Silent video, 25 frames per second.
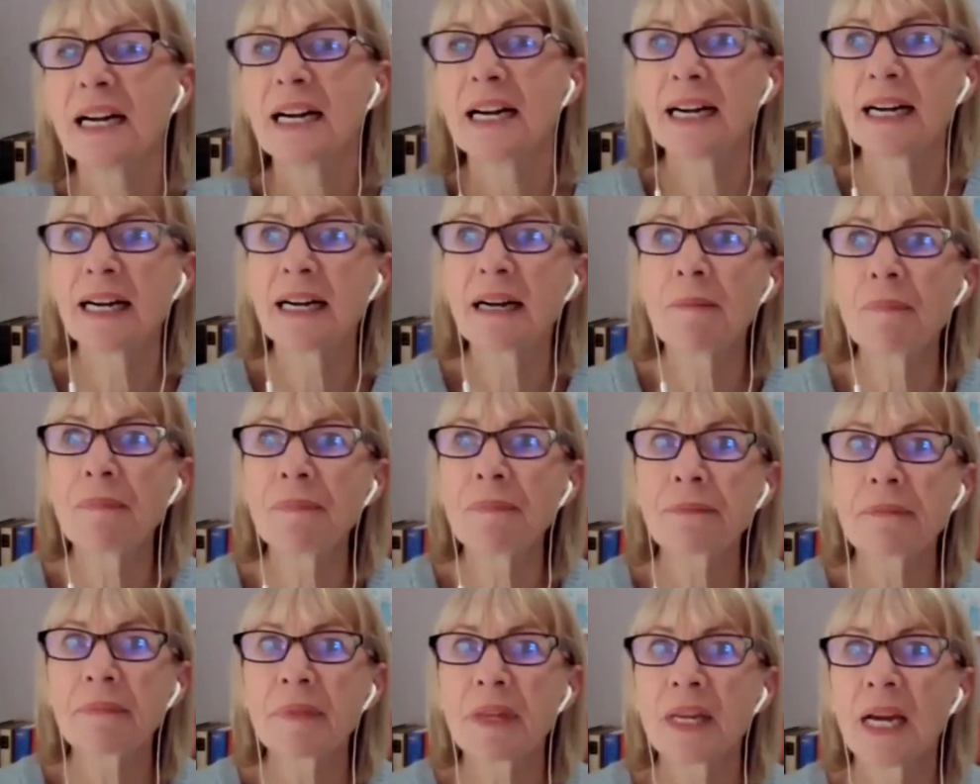
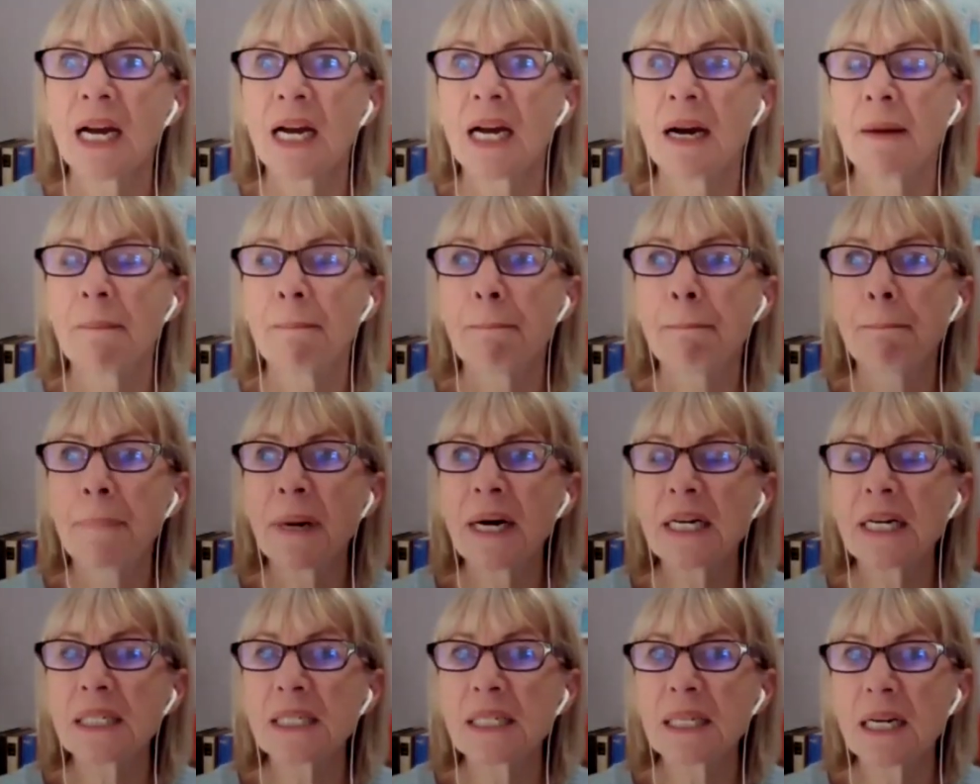Um,
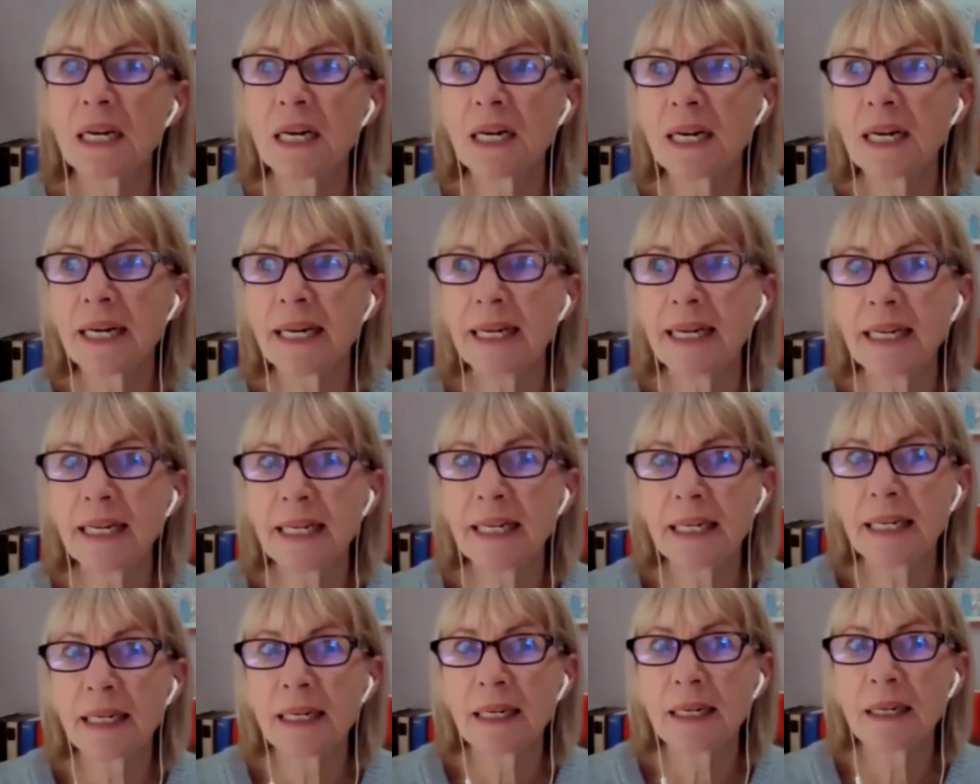but
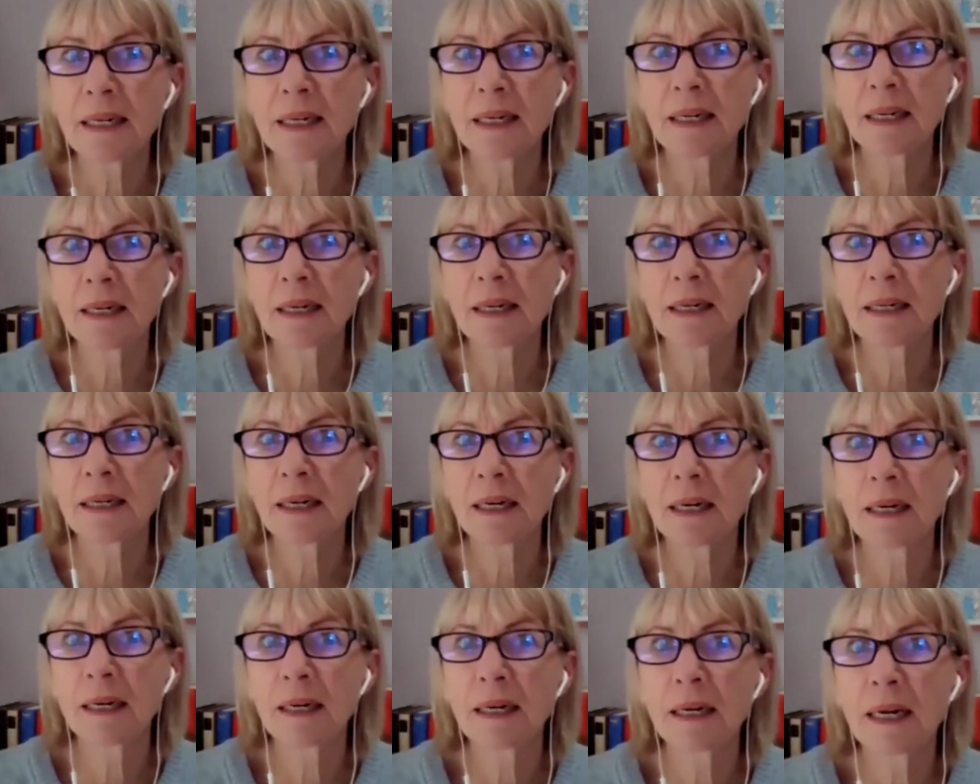I,
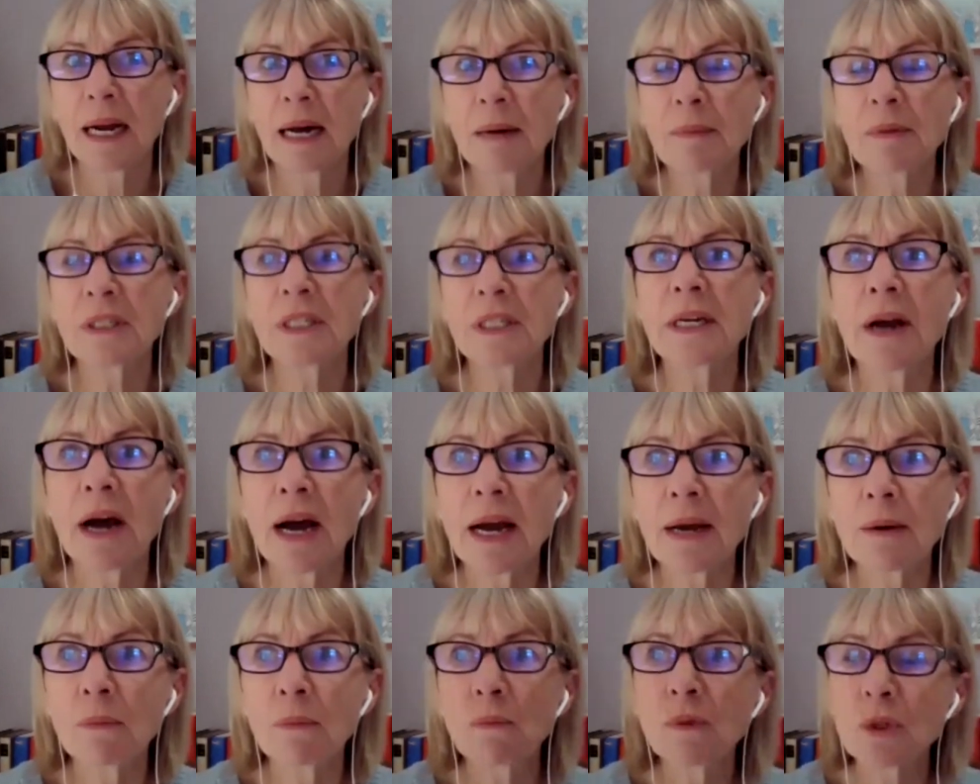I was, yeah,
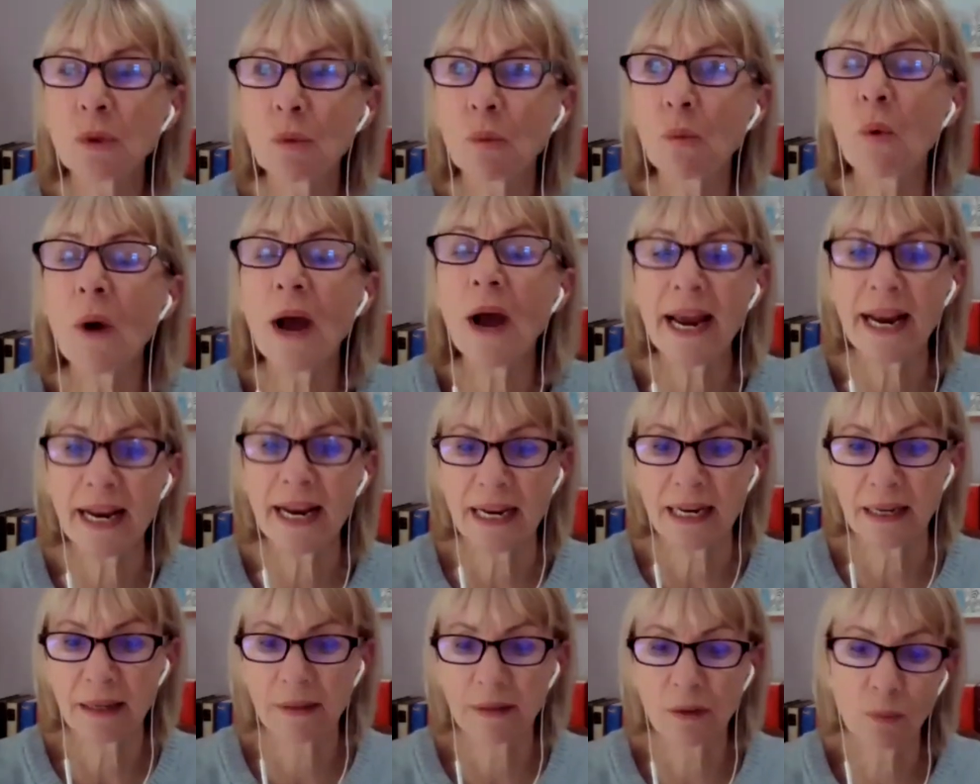I was
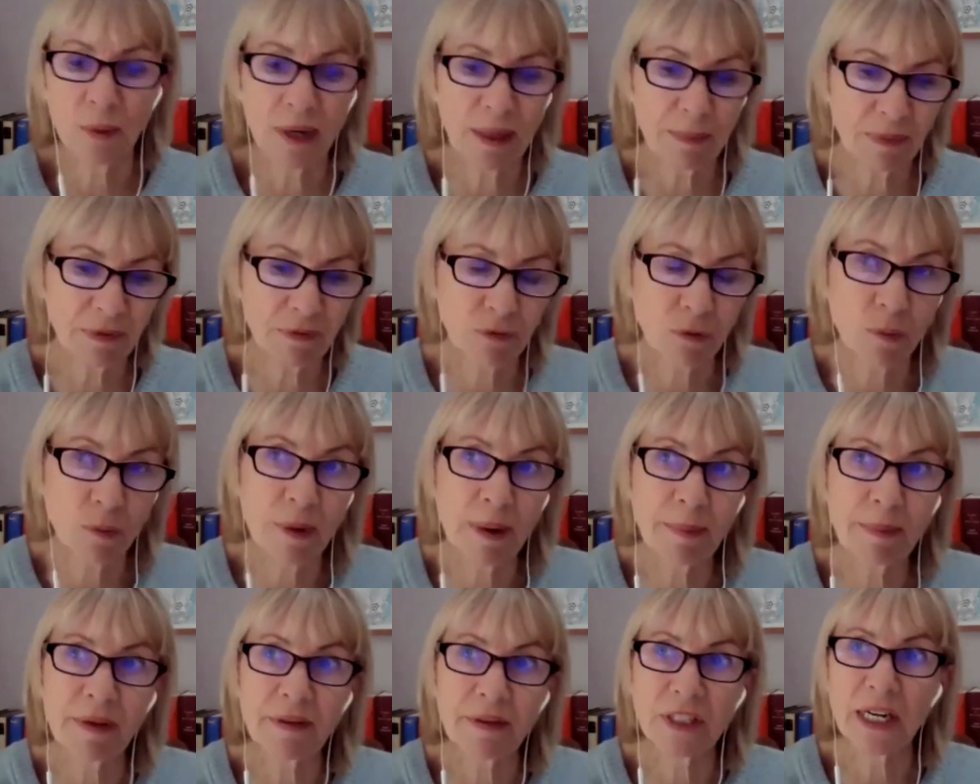away the week before
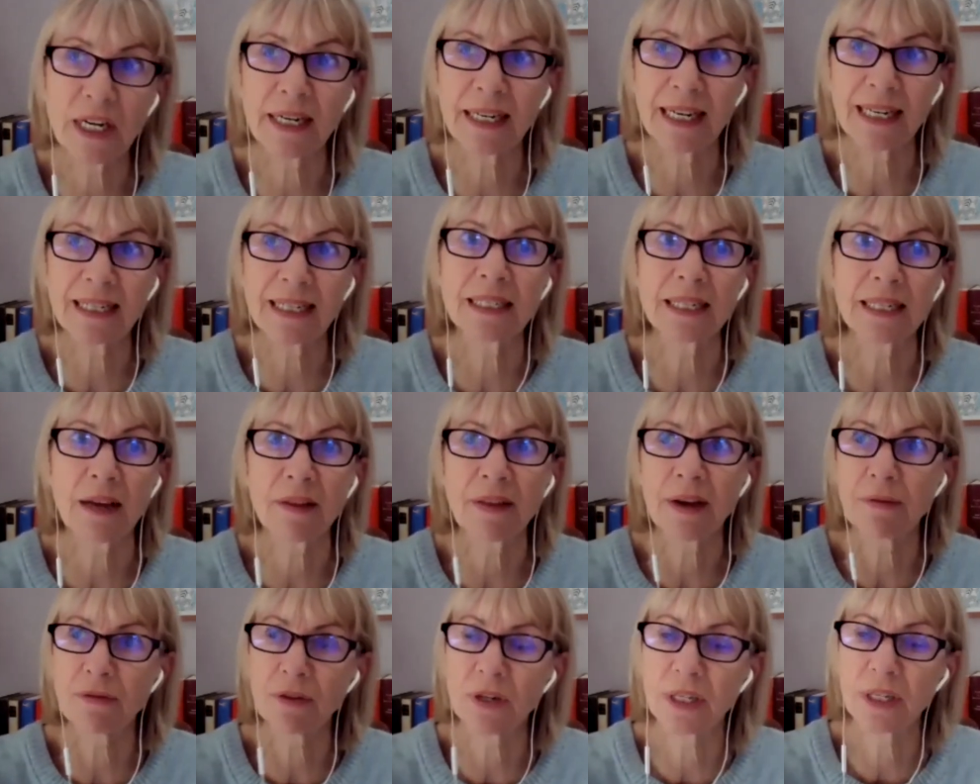my mother died in South
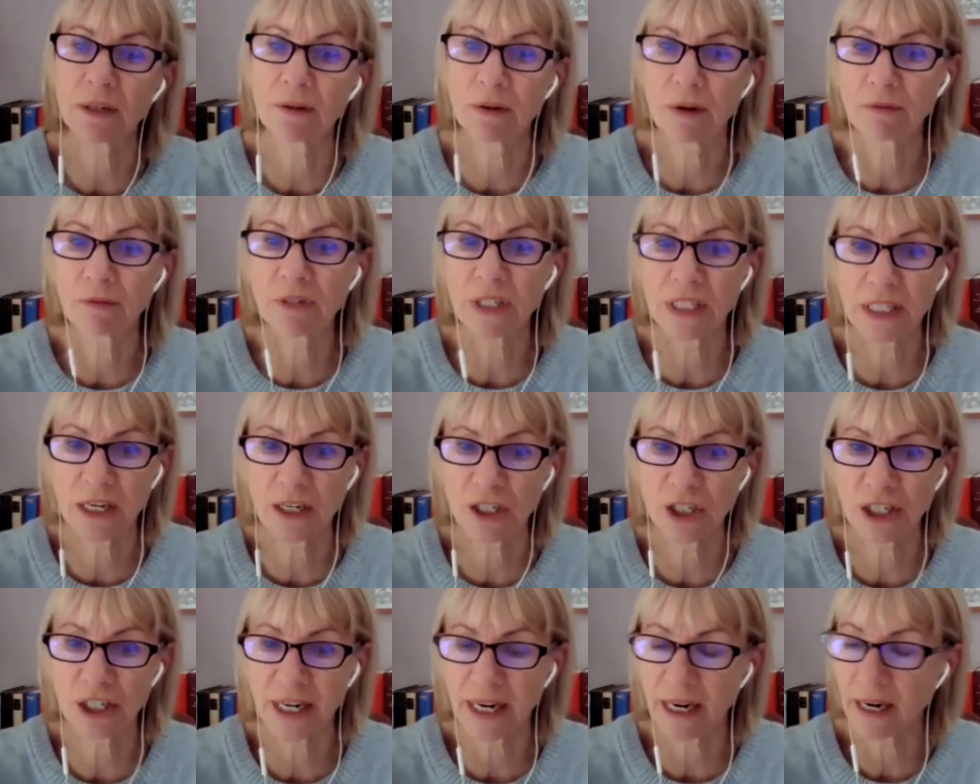Africa
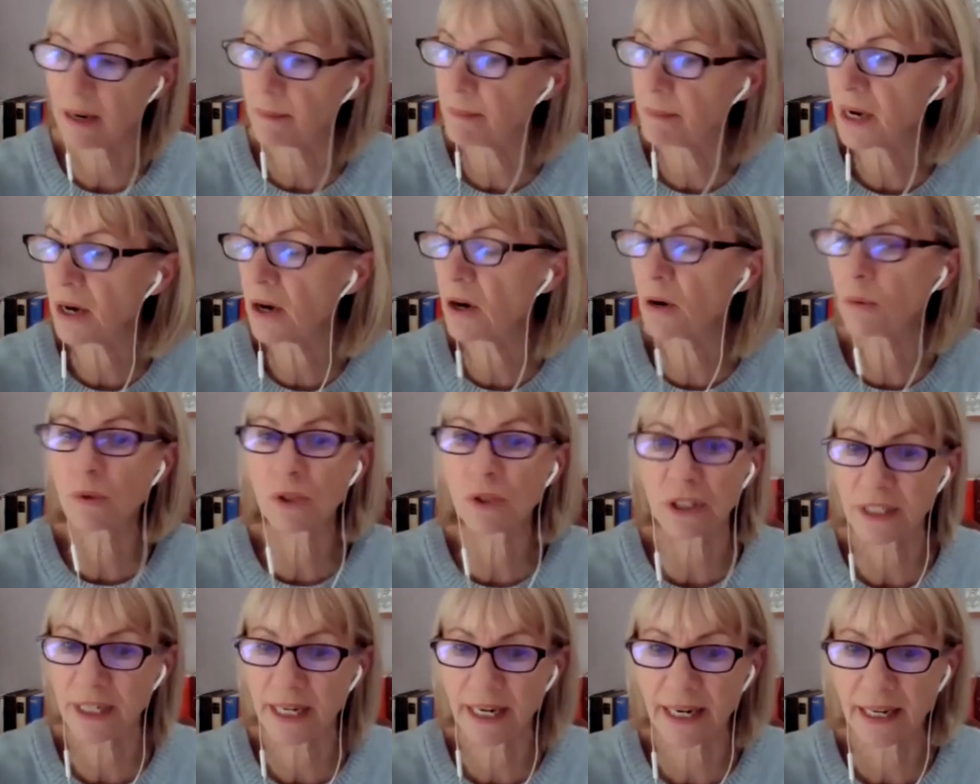researching, and my heart
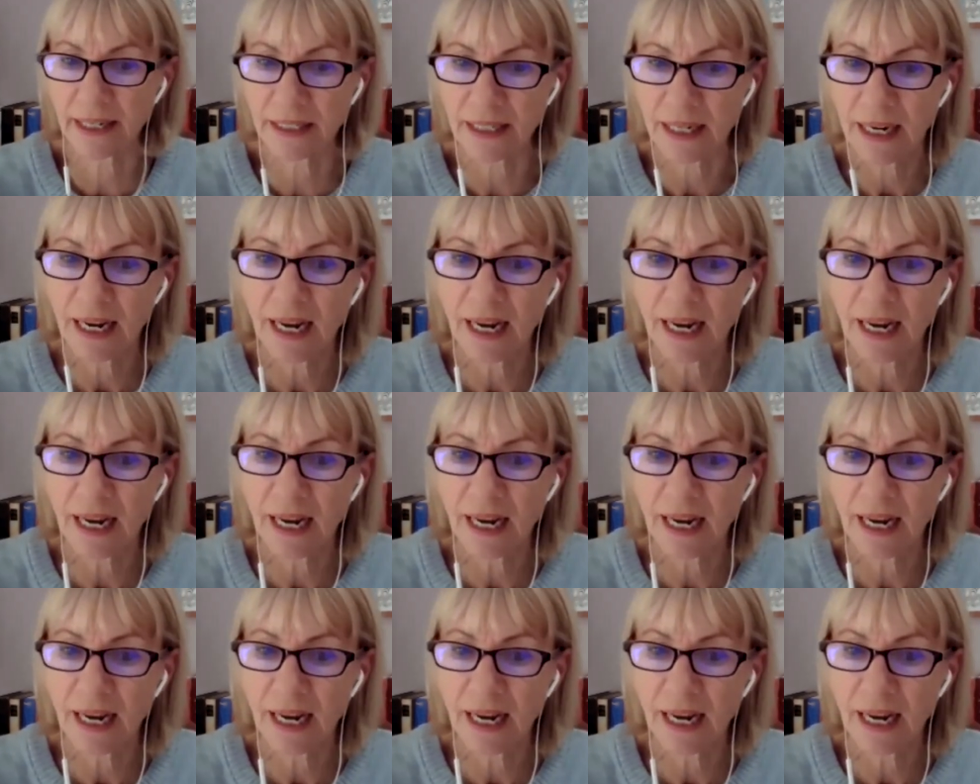wasn't in it.